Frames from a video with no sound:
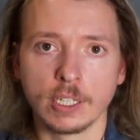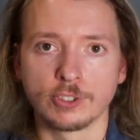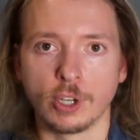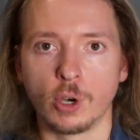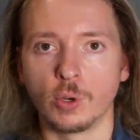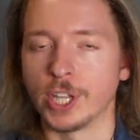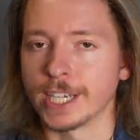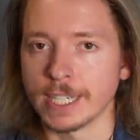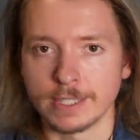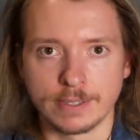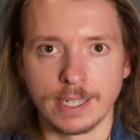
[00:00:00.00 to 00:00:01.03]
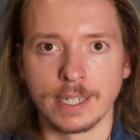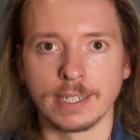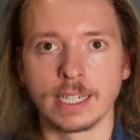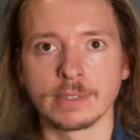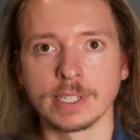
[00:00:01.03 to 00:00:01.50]
So, like I said,
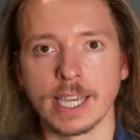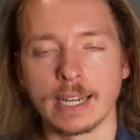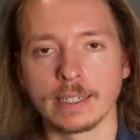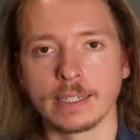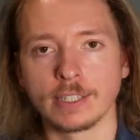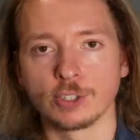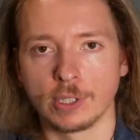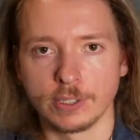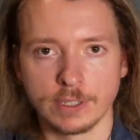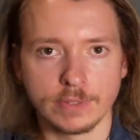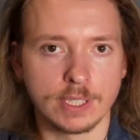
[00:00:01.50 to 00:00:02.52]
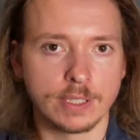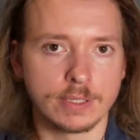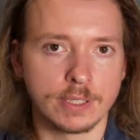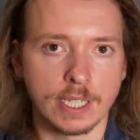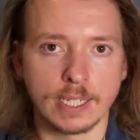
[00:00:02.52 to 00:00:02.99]
I live in Canada. It's relatively
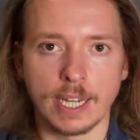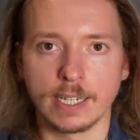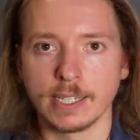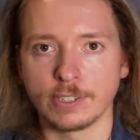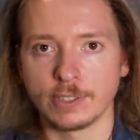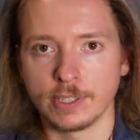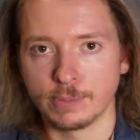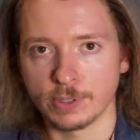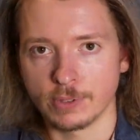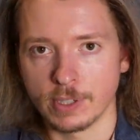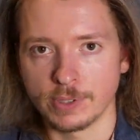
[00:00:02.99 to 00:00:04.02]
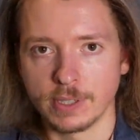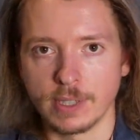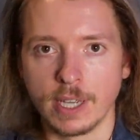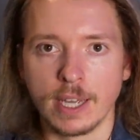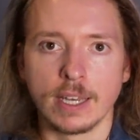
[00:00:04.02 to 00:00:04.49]
easy to get an ADHD prescription.